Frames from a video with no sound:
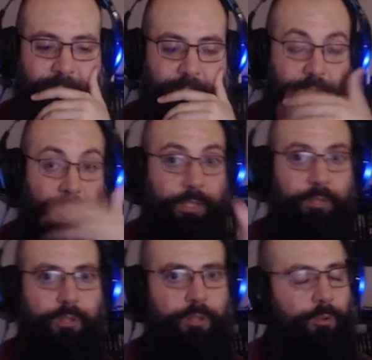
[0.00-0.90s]

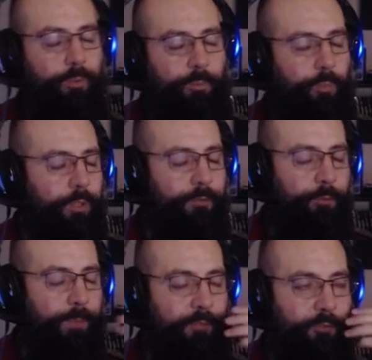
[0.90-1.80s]
they were wonderful
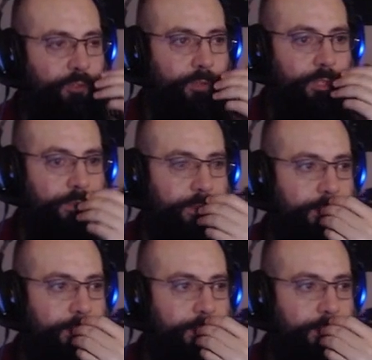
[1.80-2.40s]
pets for so long.